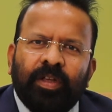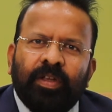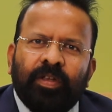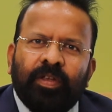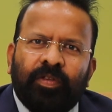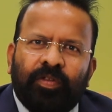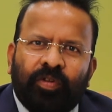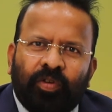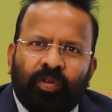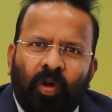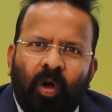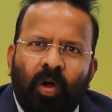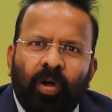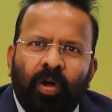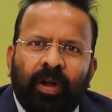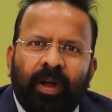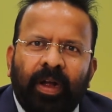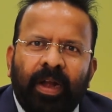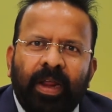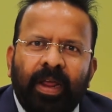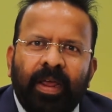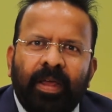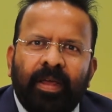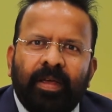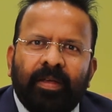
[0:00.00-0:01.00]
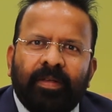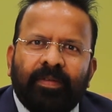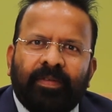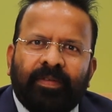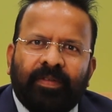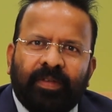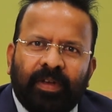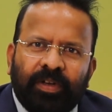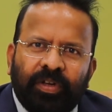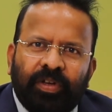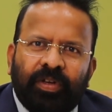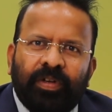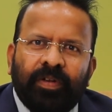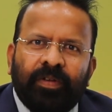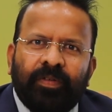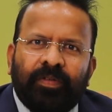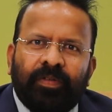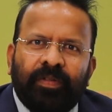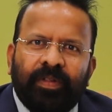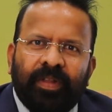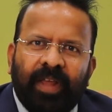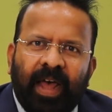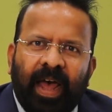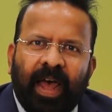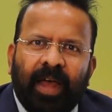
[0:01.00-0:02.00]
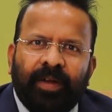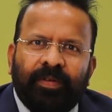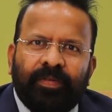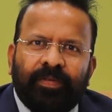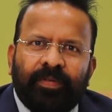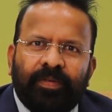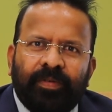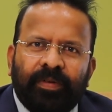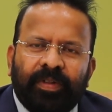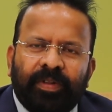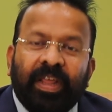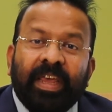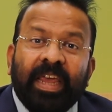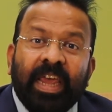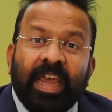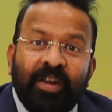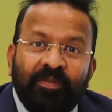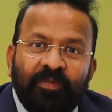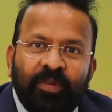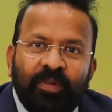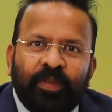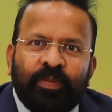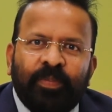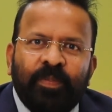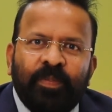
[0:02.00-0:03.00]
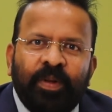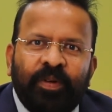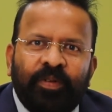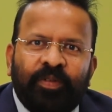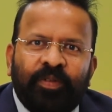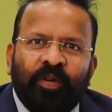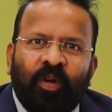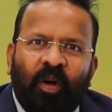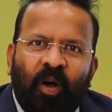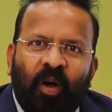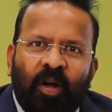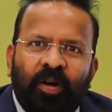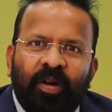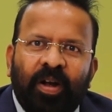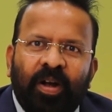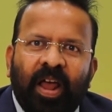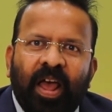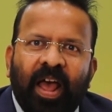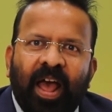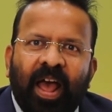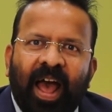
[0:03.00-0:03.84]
strongly suggest that the investment on